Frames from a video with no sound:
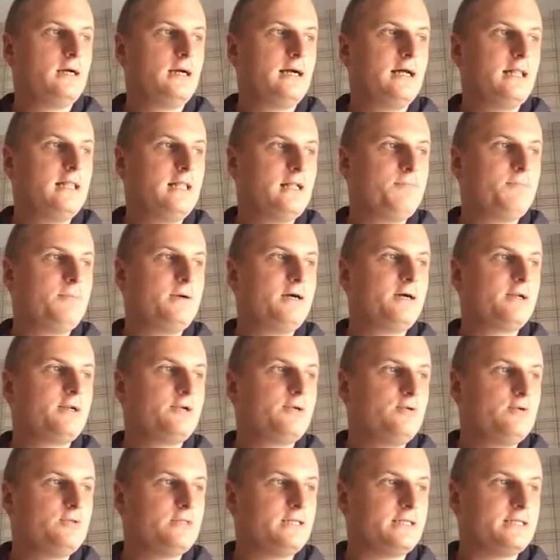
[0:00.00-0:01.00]
Alaba,
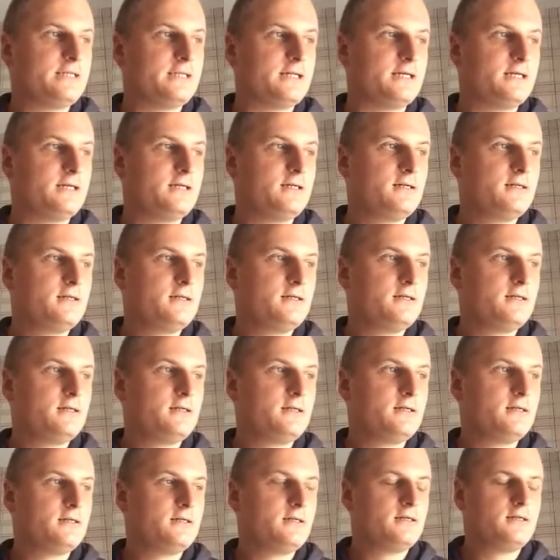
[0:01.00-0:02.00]
Rudiger.
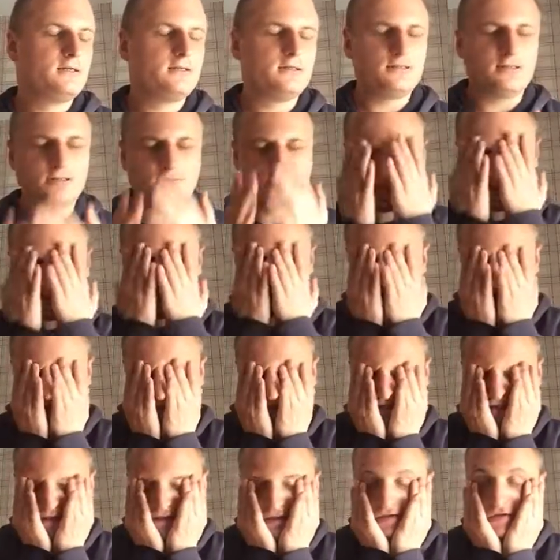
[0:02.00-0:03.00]
Oh,
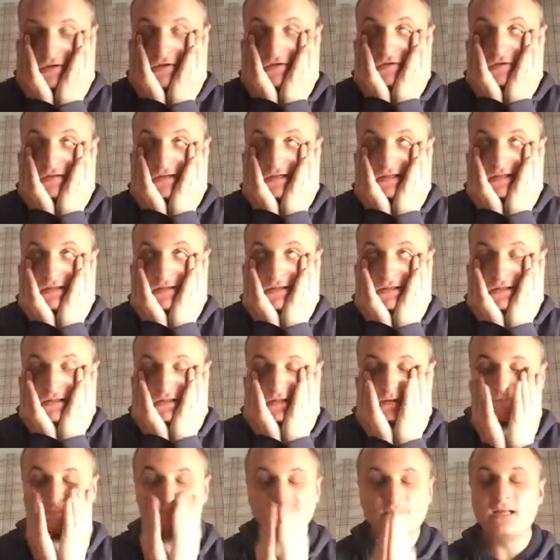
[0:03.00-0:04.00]
God, I don't know who else.